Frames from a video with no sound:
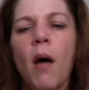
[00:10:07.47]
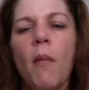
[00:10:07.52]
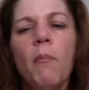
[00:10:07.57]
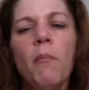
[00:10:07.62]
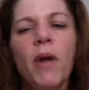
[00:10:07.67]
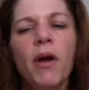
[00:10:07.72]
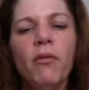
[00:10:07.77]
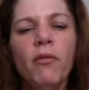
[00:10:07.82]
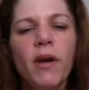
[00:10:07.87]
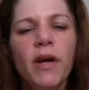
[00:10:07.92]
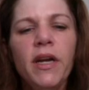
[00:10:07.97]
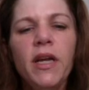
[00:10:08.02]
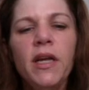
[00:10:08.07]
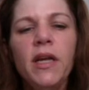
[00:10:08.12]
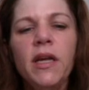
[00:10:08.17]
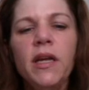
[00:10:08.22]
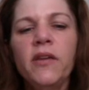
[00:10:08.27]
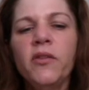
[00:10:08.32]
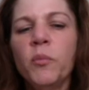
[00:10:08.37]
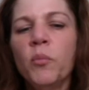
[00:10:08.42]
My
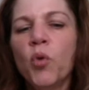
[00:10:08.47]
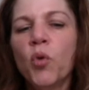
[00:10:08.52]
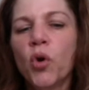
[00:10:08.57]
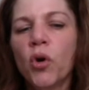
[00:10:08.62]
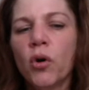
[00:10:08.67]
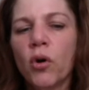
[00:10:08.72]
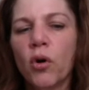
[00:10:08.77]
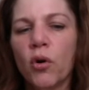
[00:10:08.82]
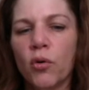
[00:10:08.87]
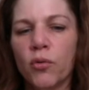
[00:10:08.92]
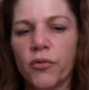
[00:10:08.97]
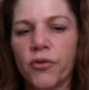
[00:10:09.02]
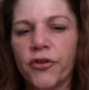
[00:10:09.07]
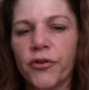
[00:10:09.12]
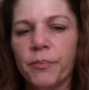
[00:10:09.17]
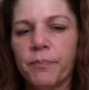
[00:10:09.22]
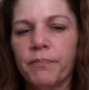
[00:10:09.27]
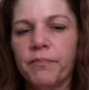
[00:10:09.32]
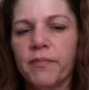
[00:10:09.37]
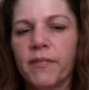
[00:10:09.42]
writing is more honed,
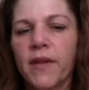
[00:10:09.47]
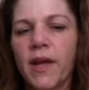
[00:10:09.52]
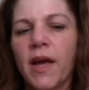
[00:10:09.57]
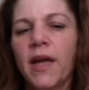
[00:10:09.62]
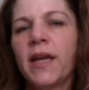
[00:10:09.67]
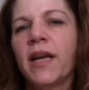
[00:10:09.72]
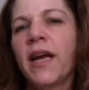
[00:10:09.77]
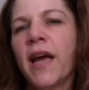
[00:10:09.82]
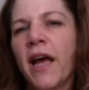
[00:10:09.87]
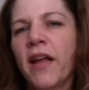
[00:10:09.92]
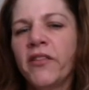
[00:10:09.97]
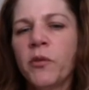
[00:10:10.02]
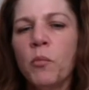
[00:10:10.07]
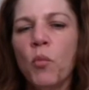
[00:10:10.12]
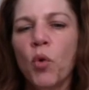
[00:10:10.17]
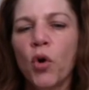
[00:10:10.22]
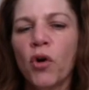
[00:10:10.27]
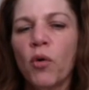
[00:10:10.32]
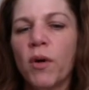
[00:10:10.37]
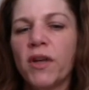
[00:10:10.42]
and I ask
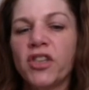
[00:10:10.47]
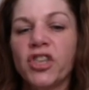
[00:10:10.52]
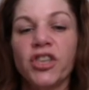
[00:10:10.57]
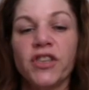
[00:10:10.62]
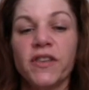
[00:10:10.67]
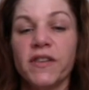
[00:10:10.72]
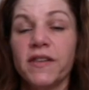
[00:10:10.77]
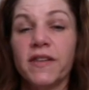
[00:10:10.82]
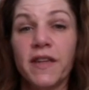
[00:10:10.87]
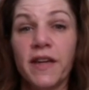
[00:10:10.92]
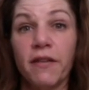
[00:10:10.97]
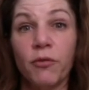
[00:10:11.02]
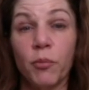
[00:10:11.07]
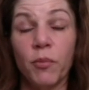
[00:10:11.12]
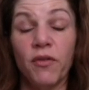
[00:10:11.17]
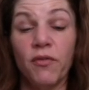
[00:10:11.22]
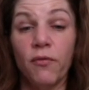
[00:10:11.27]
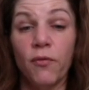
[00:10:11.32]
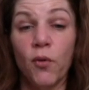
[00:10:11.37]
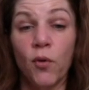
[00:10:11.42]
more questions than ever
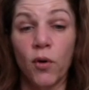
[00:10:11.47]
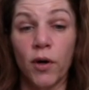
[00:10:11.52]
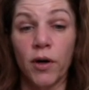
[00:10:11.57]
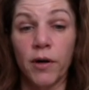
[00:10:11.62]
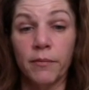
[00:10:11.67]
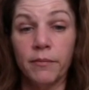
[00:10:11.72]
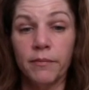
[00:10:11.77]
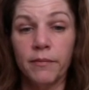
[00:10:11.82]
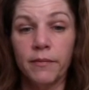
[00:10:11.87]
before.